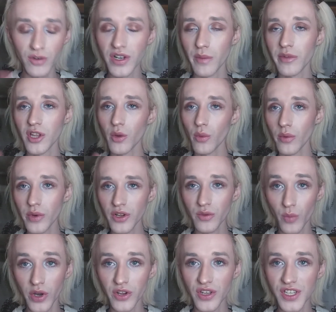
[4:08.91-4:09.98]
down below
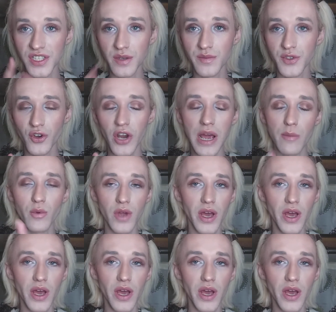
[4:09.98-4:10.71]
where you can subscribe,